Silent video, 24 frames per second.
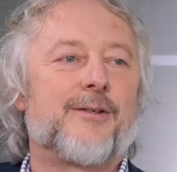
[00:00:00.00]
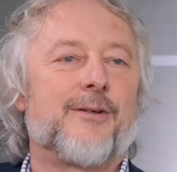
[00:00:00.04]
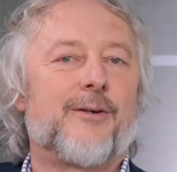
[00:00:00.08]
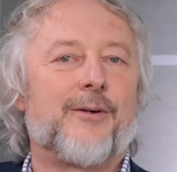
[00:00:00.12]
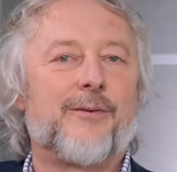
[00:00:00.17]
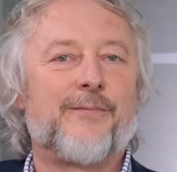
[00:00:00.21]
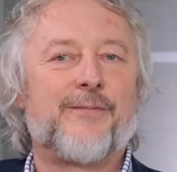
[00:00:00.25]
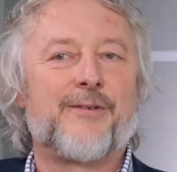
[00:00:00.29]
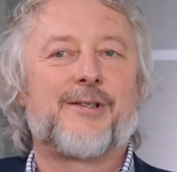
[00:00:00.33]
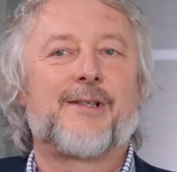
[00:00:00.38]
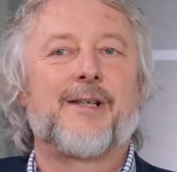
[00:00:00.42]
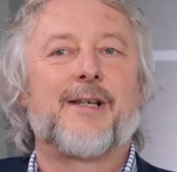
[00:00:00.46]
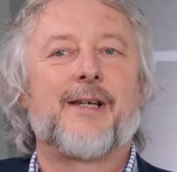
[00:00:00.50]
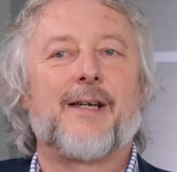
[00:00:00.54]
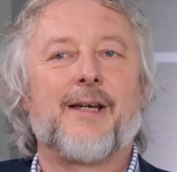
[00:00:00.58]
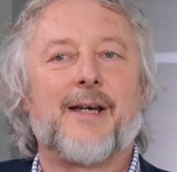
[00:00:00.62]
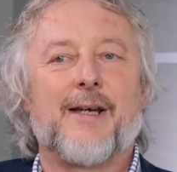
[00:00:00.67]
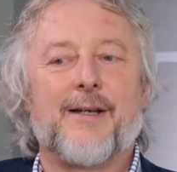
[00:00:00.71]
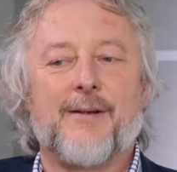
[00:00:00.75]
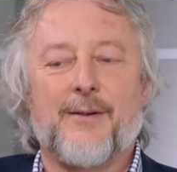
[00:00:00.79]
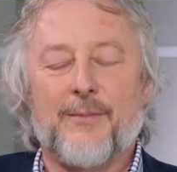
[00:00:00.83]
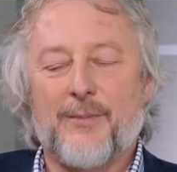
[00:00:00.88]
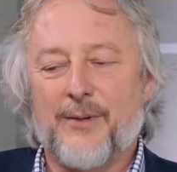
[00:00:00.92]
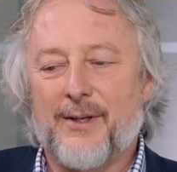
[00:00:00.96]
So obviously,
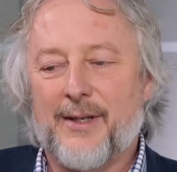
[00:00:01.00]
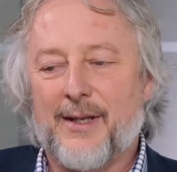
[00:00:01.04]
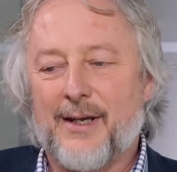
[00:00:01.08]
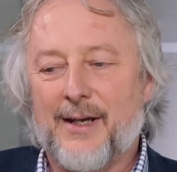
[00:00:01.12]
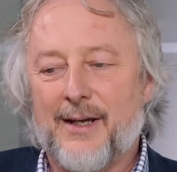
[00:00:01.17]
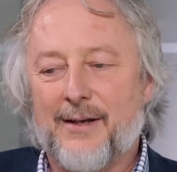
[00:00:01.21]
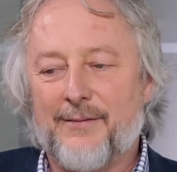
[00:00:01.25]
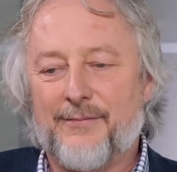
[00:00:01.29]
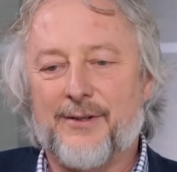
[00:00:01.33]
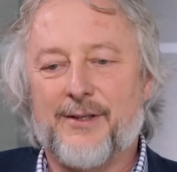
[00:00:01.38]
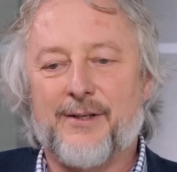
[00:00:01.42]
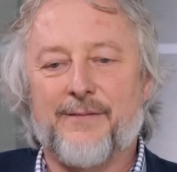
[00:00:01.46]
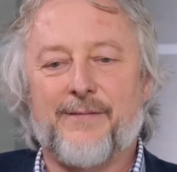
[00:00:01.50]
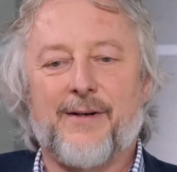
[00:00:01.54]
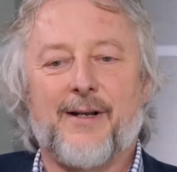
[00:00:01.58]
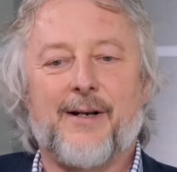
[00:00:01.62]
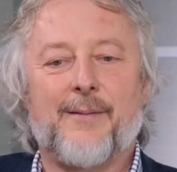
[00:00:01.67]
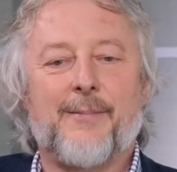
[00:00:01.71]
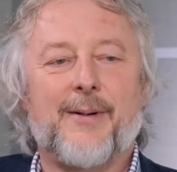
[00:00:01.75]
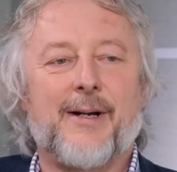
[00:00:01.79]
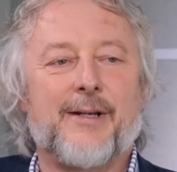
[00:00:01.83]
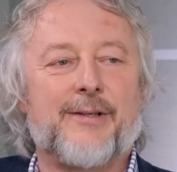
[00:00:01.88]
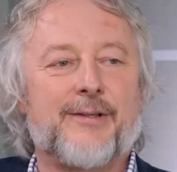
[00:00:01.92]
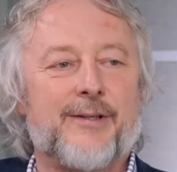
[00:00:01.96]
with every
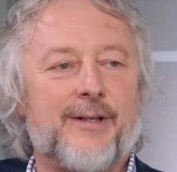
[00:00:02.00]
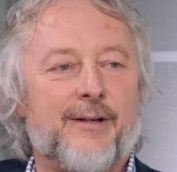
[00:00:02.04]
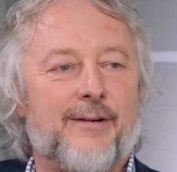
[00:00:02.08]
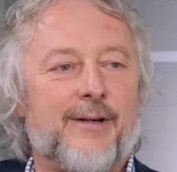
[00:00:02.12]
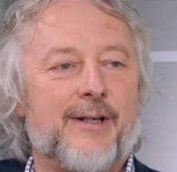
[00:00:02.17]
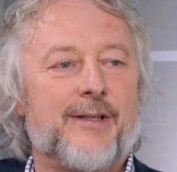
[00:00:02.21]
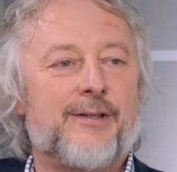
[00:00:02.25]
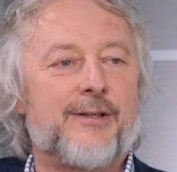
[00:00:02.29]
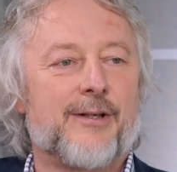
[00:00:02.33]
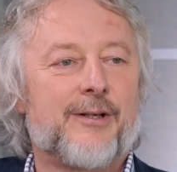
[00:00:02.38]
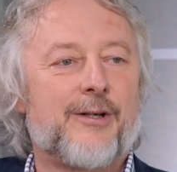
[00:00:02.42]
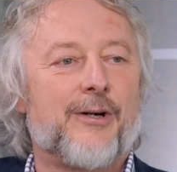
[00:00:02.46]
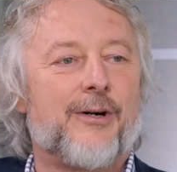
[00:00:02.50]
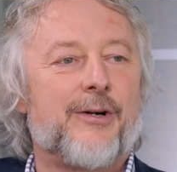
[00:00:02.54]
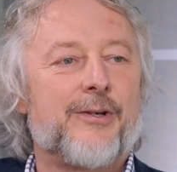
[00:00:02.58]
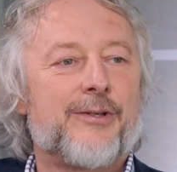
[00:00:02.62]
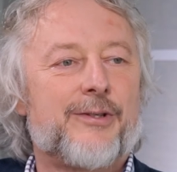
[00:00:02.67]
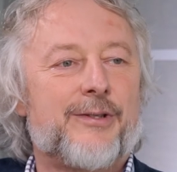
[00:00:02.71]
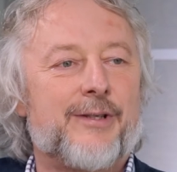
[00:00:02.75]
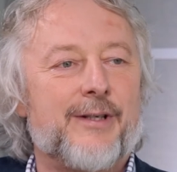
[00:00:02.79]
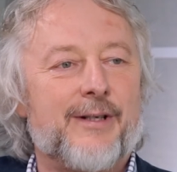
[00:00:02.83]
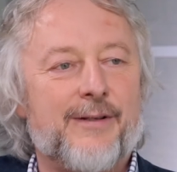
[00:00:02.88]
developer has an eye to cost,